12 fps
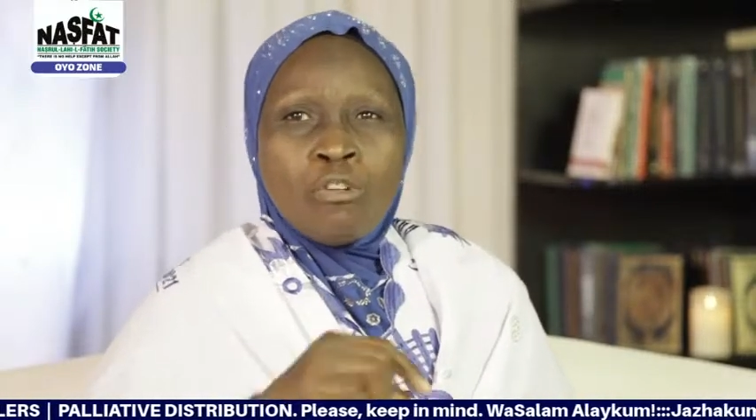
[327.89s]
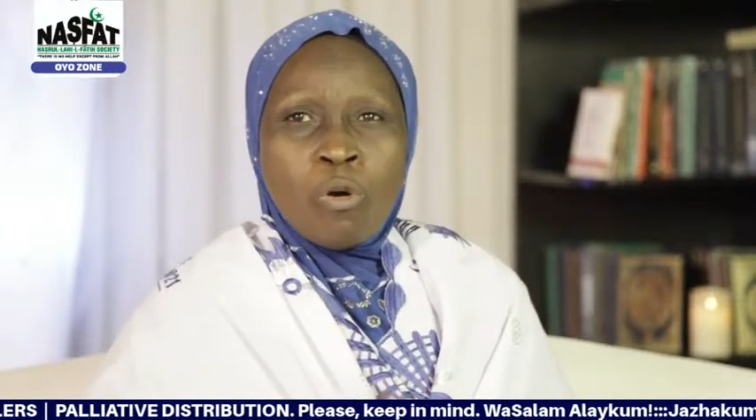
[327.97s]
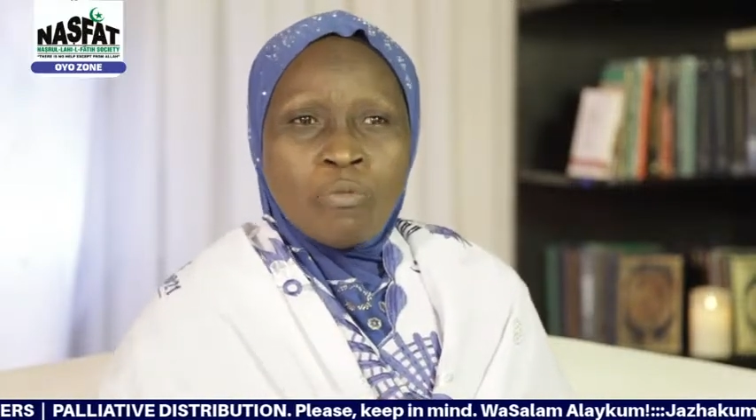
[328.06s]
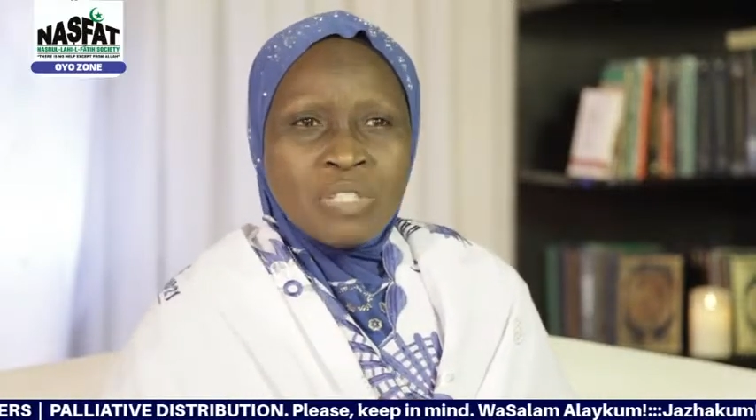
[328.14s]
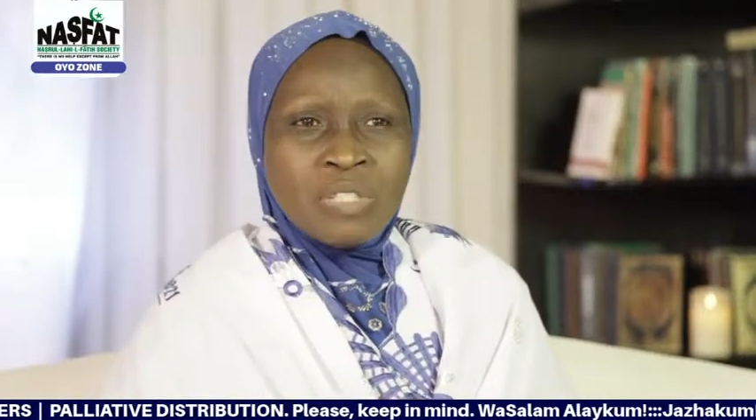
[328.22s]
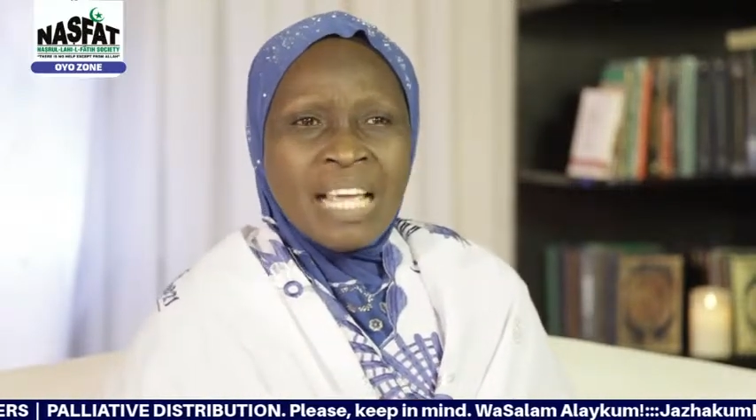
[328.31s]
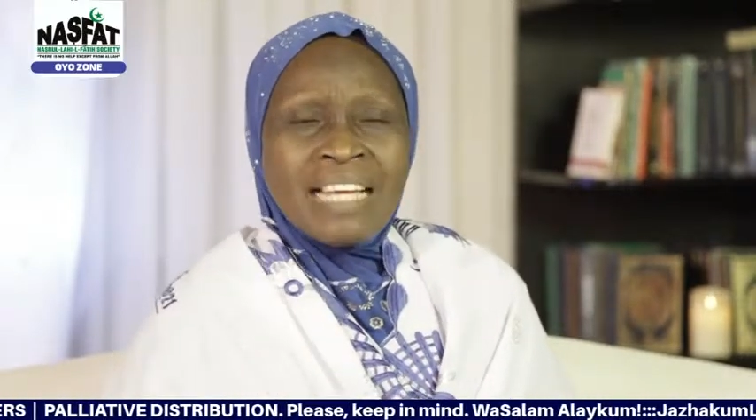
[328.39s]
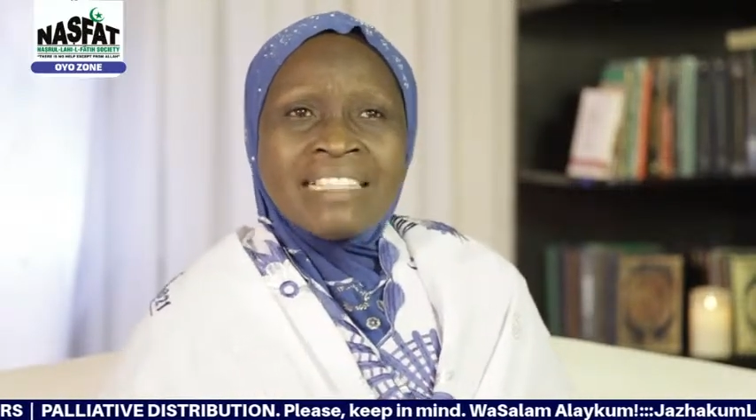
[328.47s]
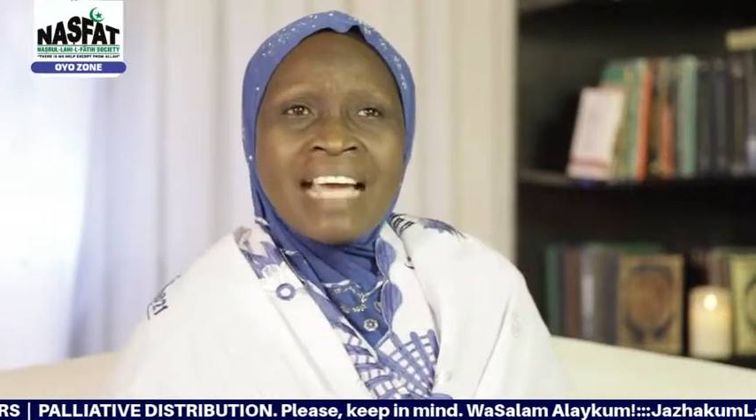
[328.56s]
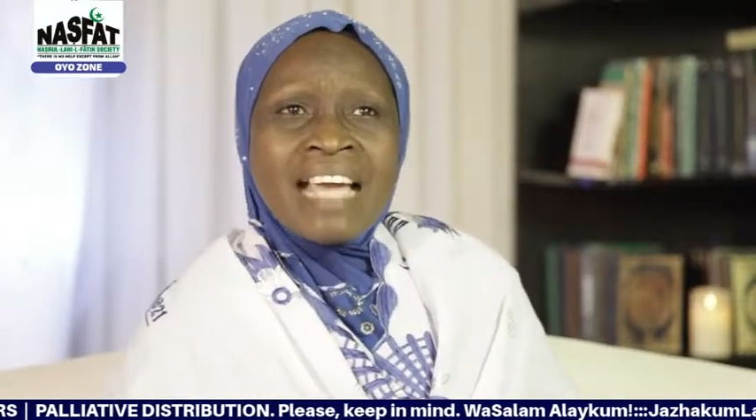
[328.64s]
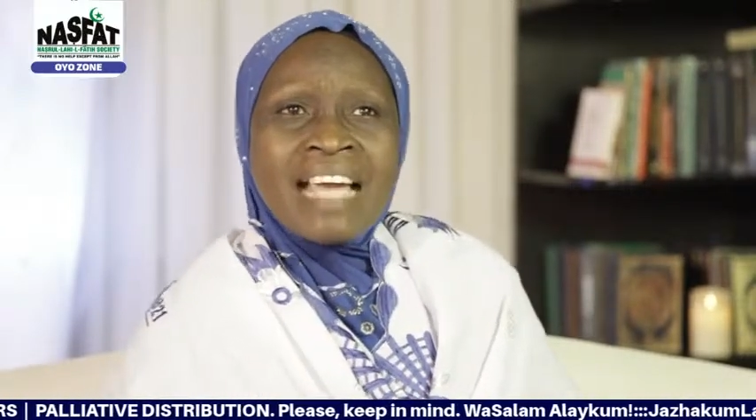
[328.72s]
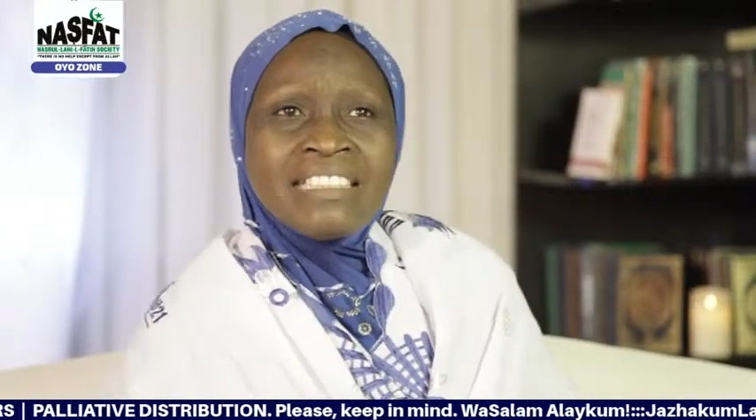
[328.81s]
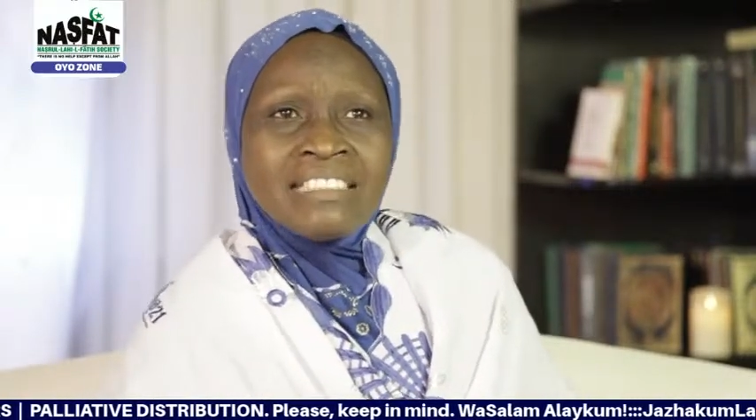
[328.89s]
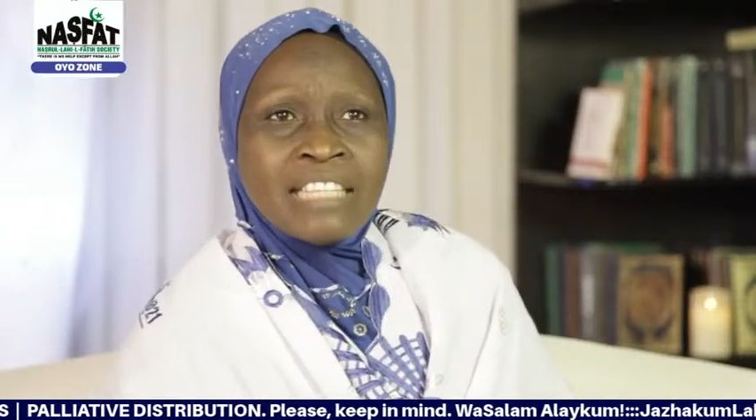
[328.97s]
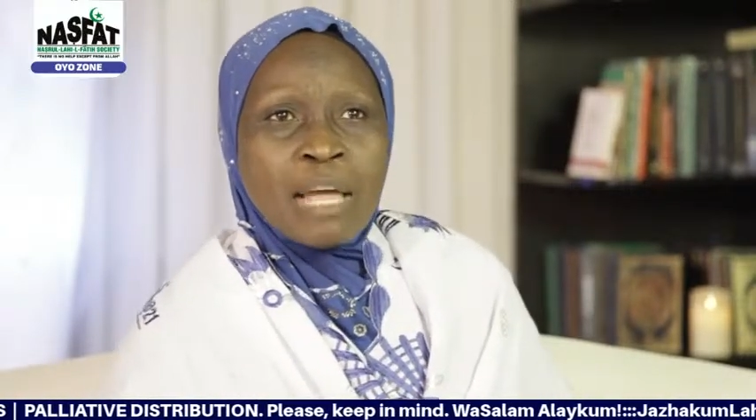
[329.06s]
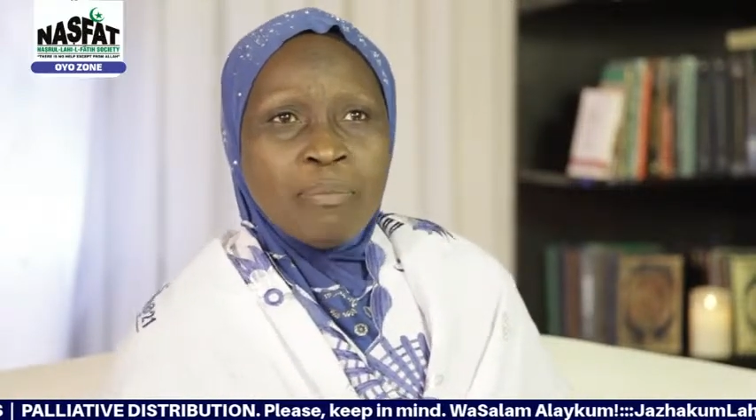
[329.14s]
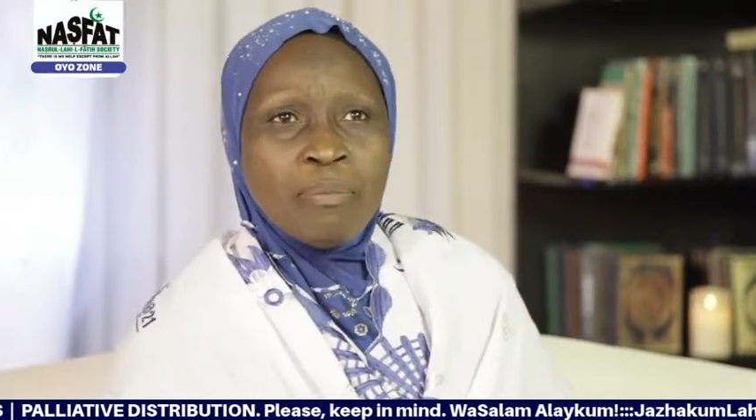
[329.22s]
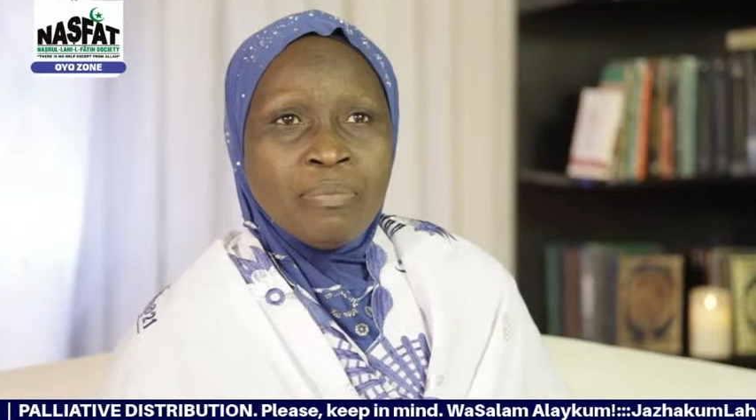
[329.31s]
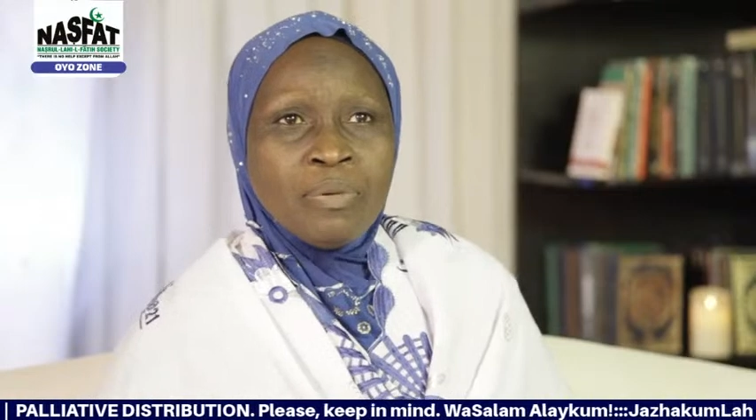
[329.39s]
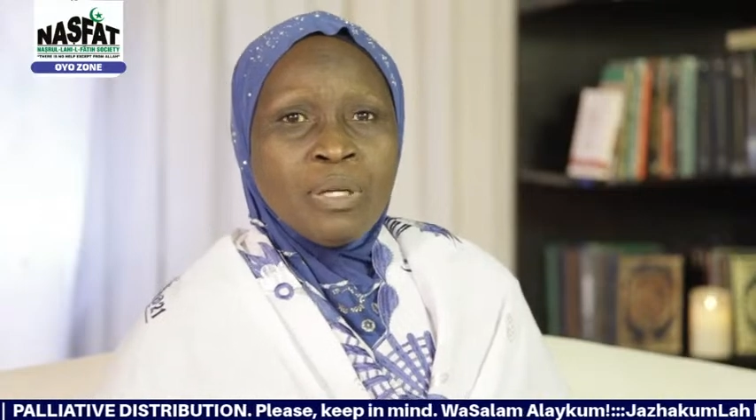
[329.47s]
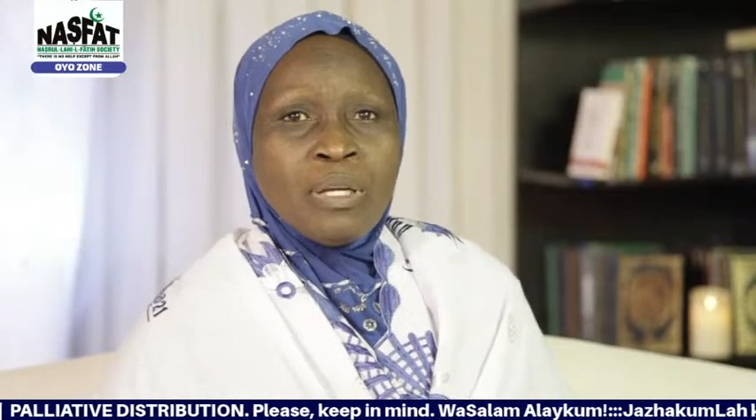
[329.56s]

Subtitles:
loved. Guide them.